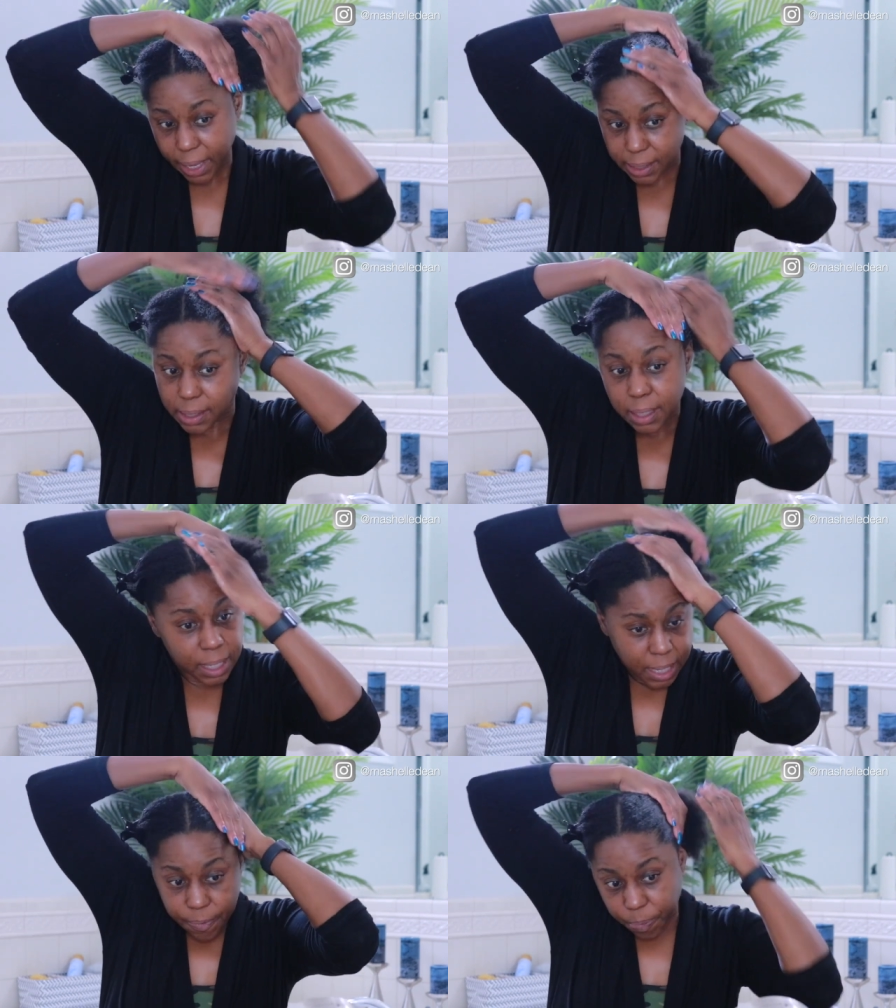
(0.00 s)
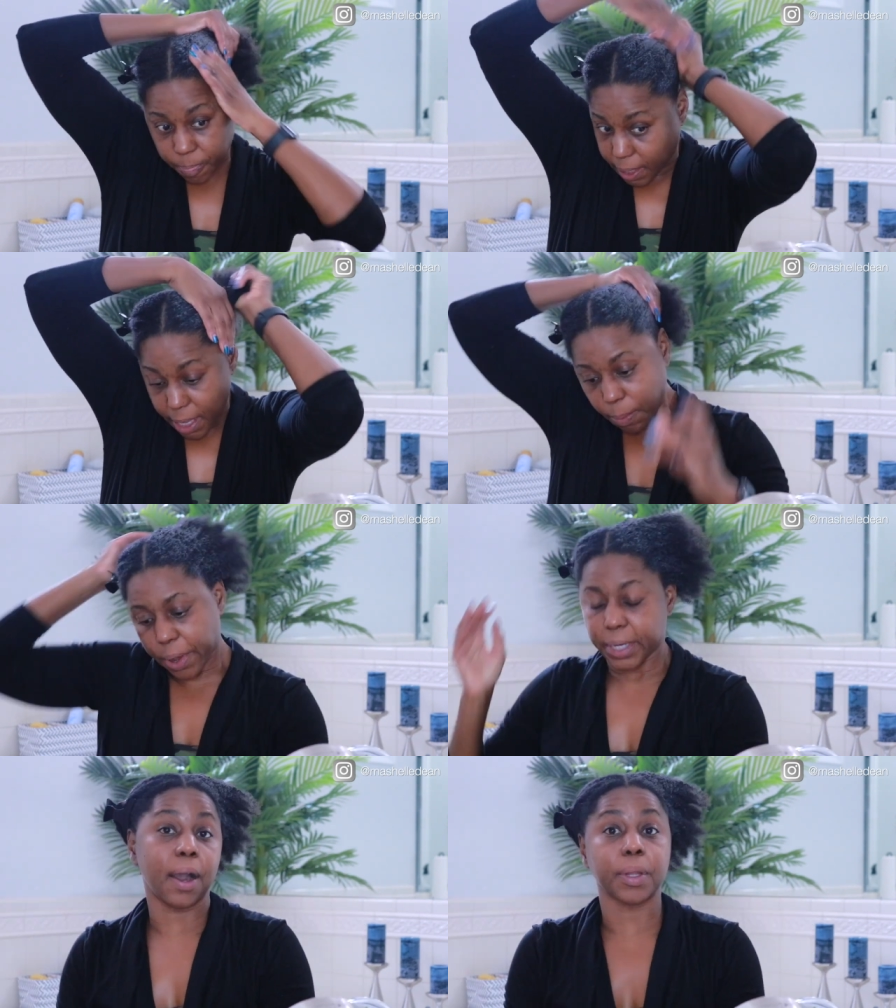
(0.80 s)
and moisturize my hair
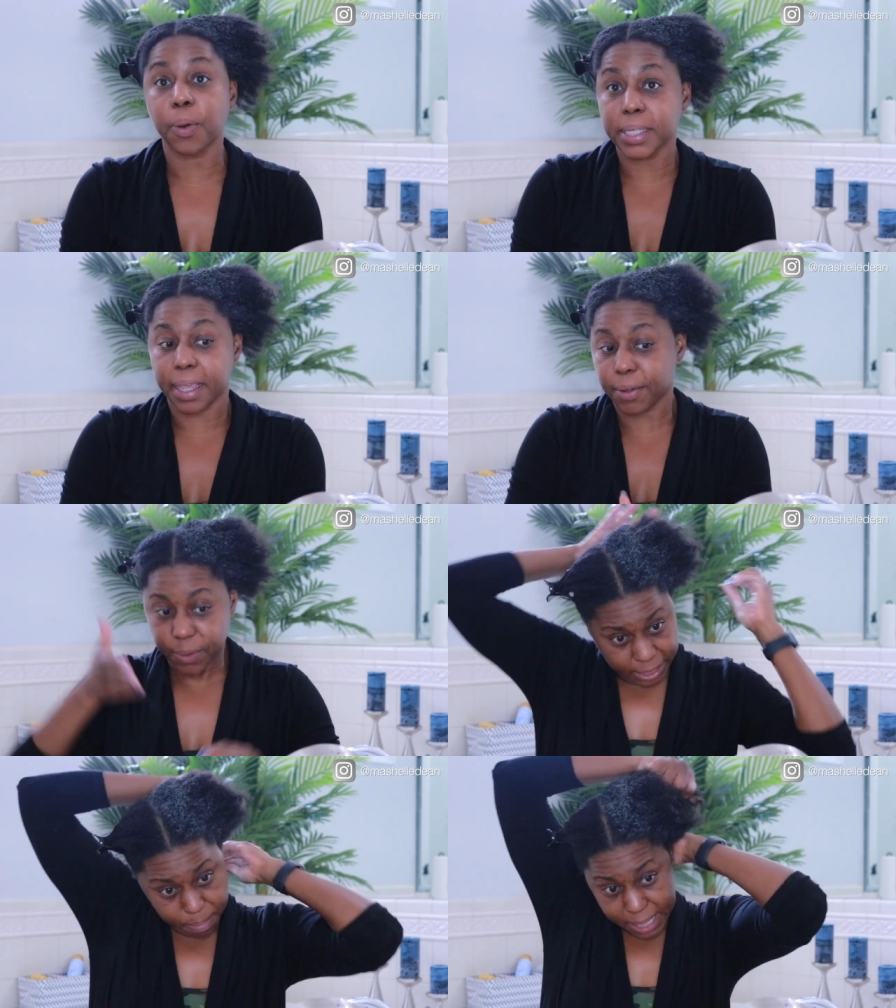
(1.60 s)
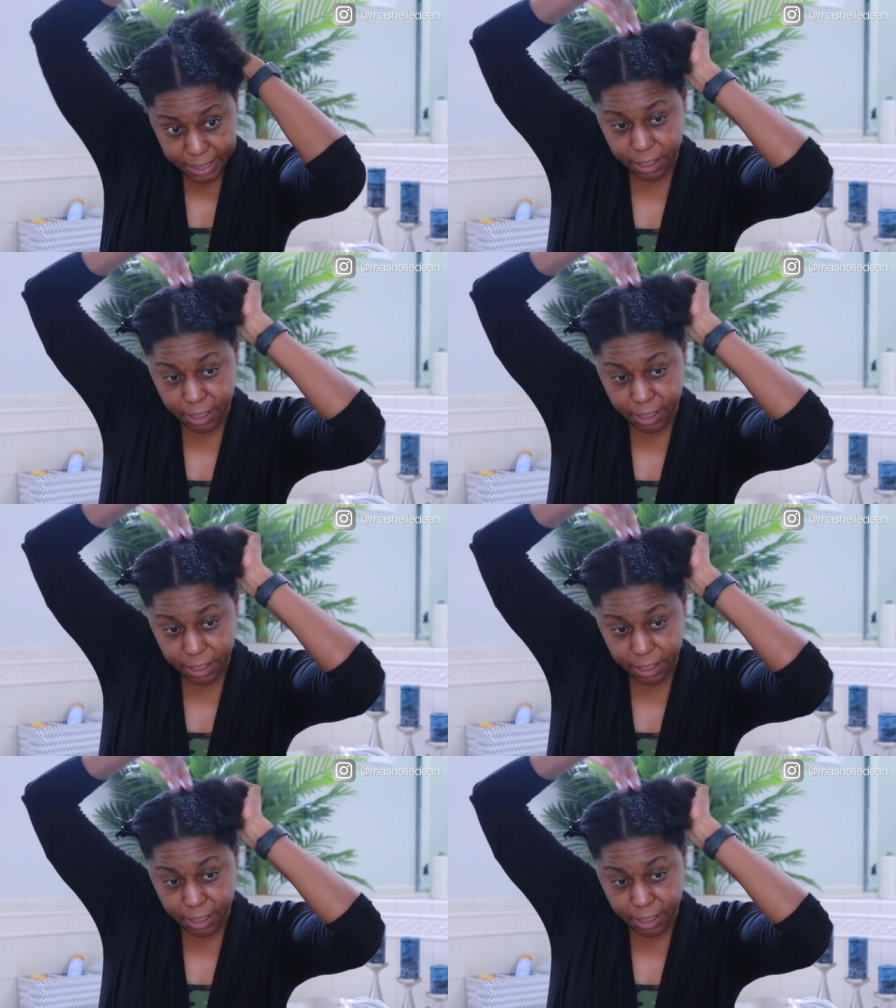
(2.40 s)
really well.